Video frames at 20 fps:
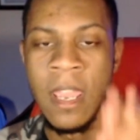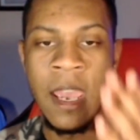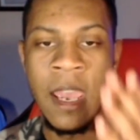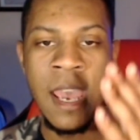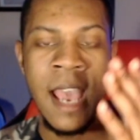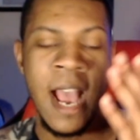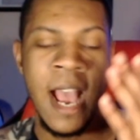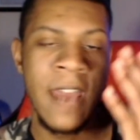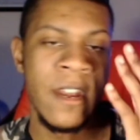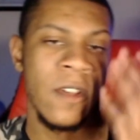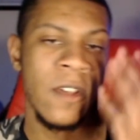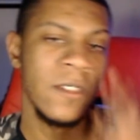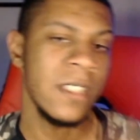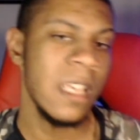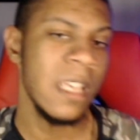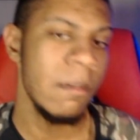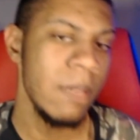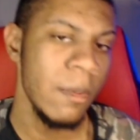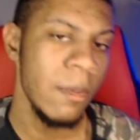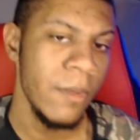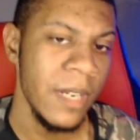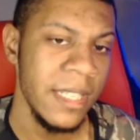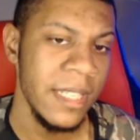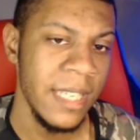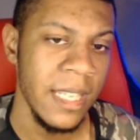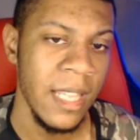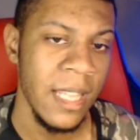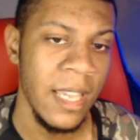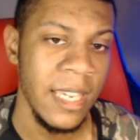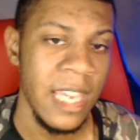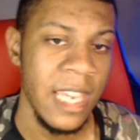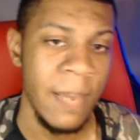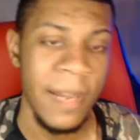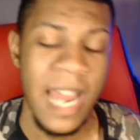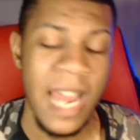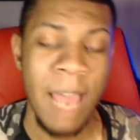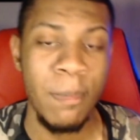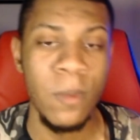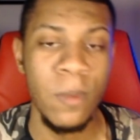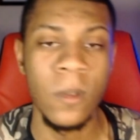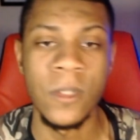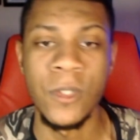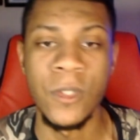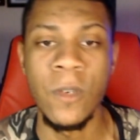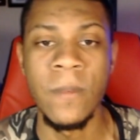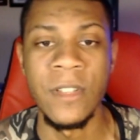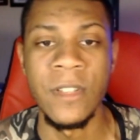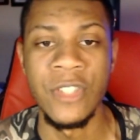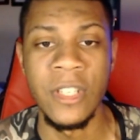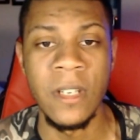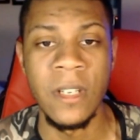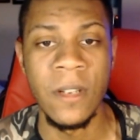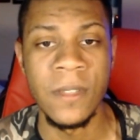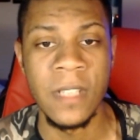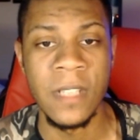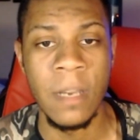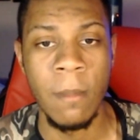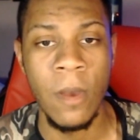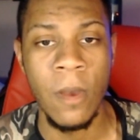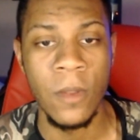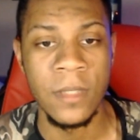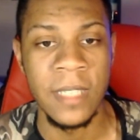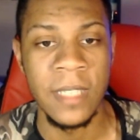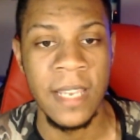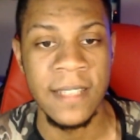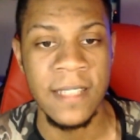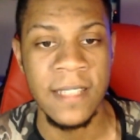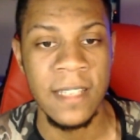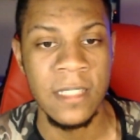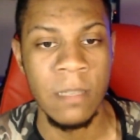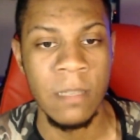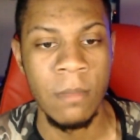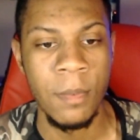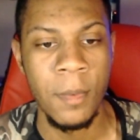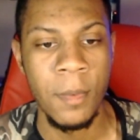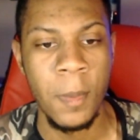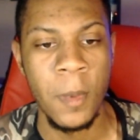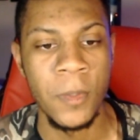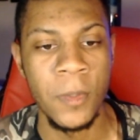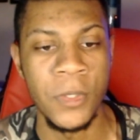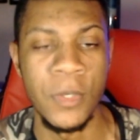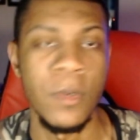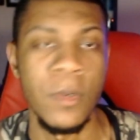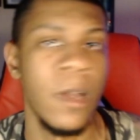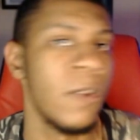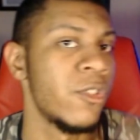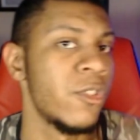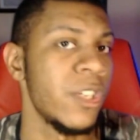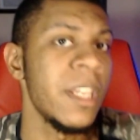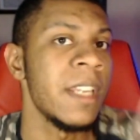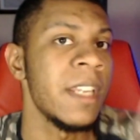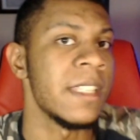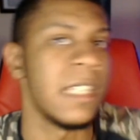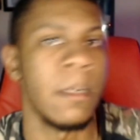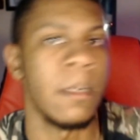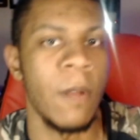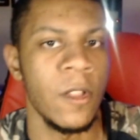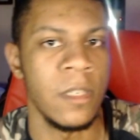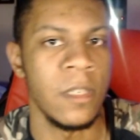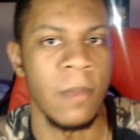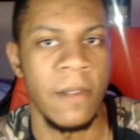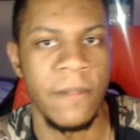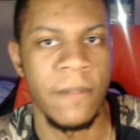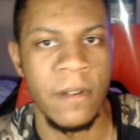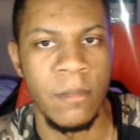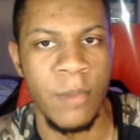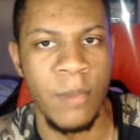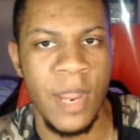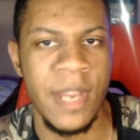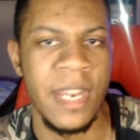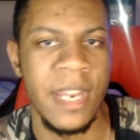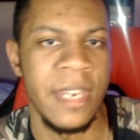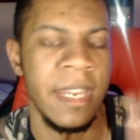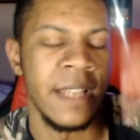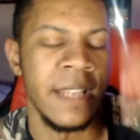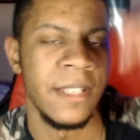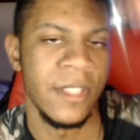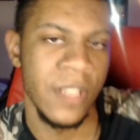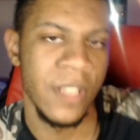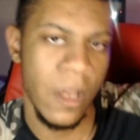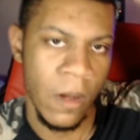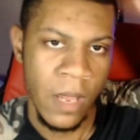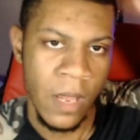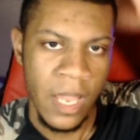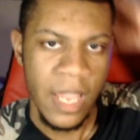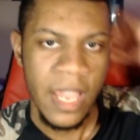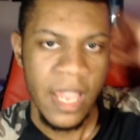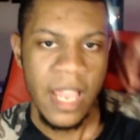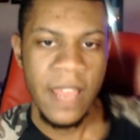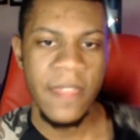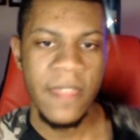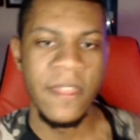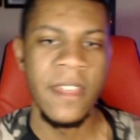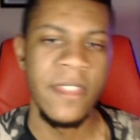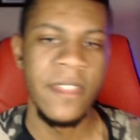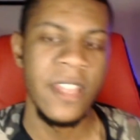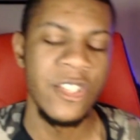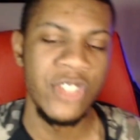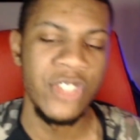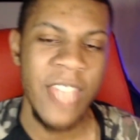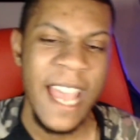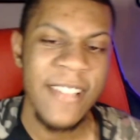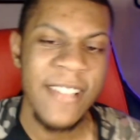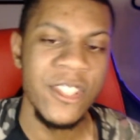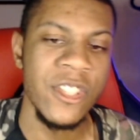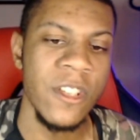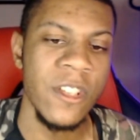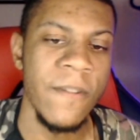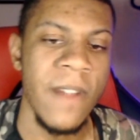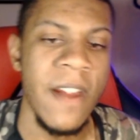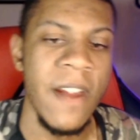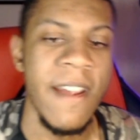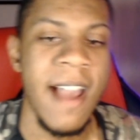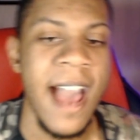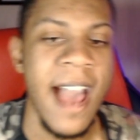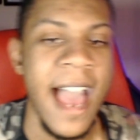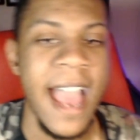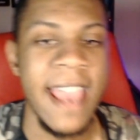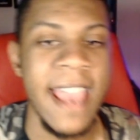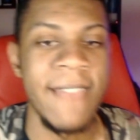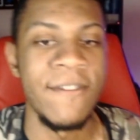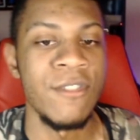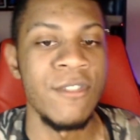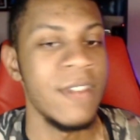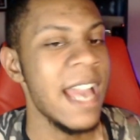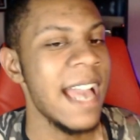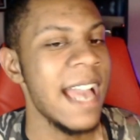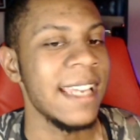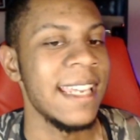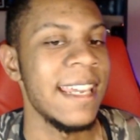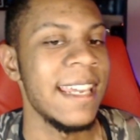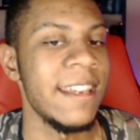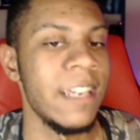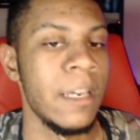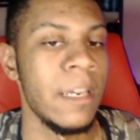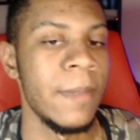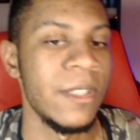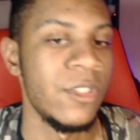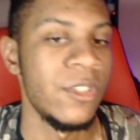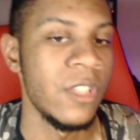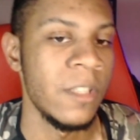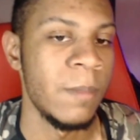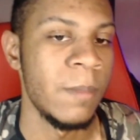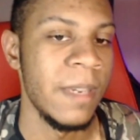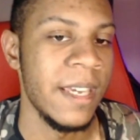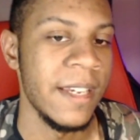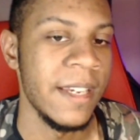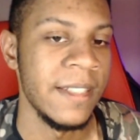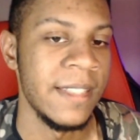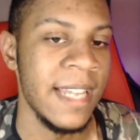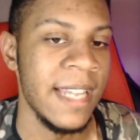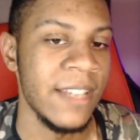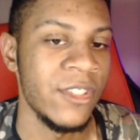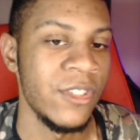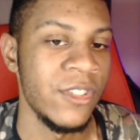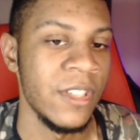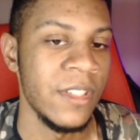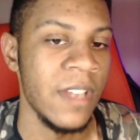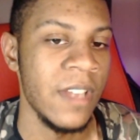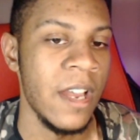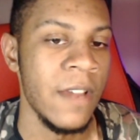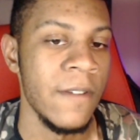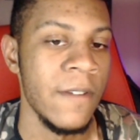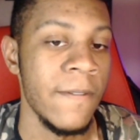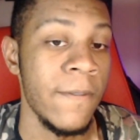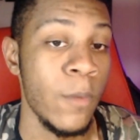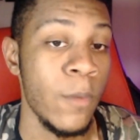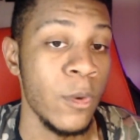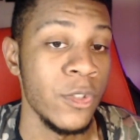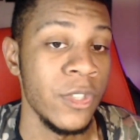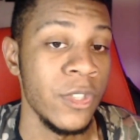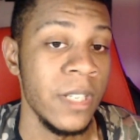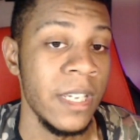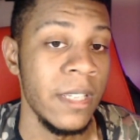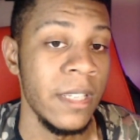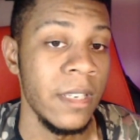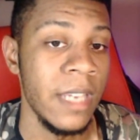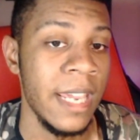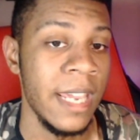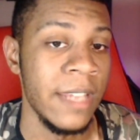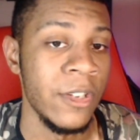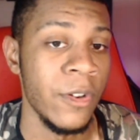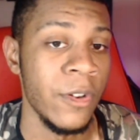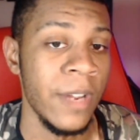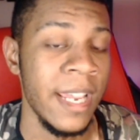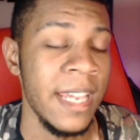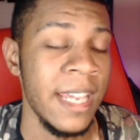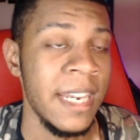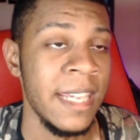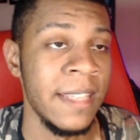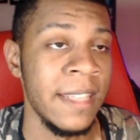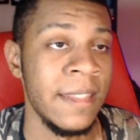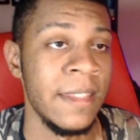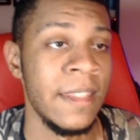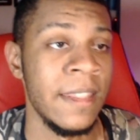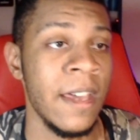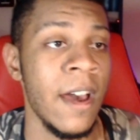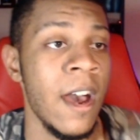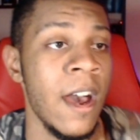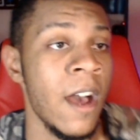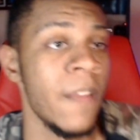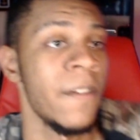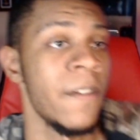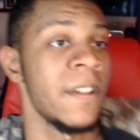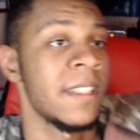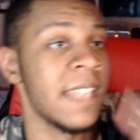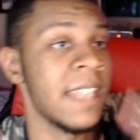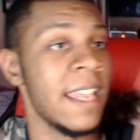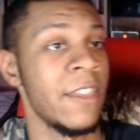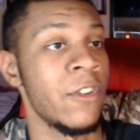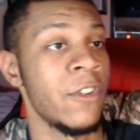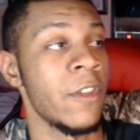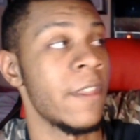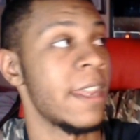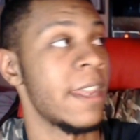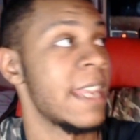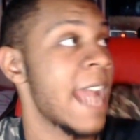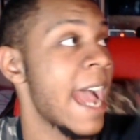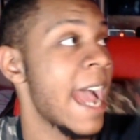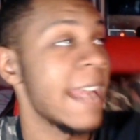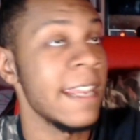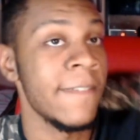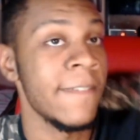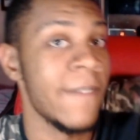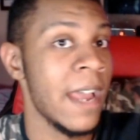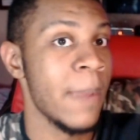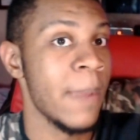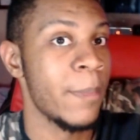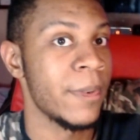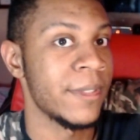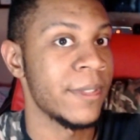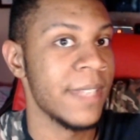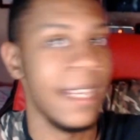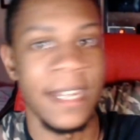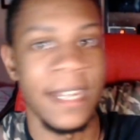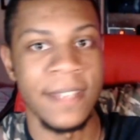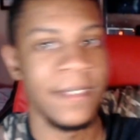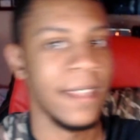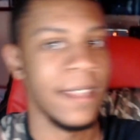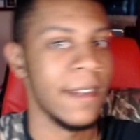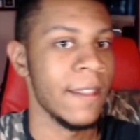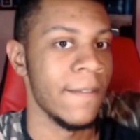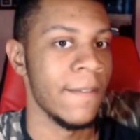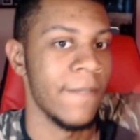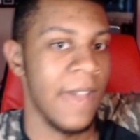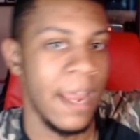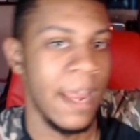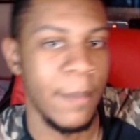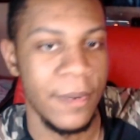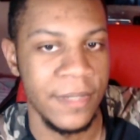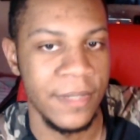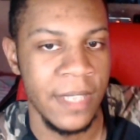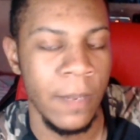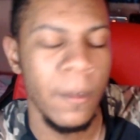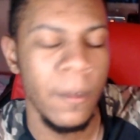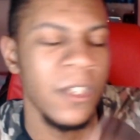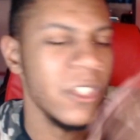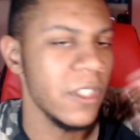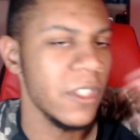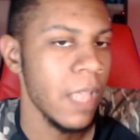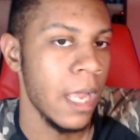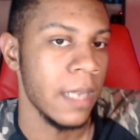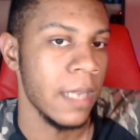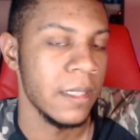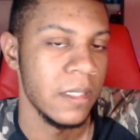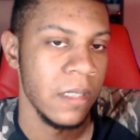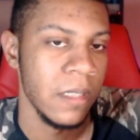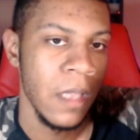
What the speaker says: I know some people didn't get lucky. I mean, I pulled 2 Vegetos in a multi. I saw some people pull 2 Gogetas in a multi. My friend Brandon did. So the chances are very high. If you're not getting them, it's just because that's just unfortunate and you're hitting the other side, you know, the 95% instead of the 5%, which sucks.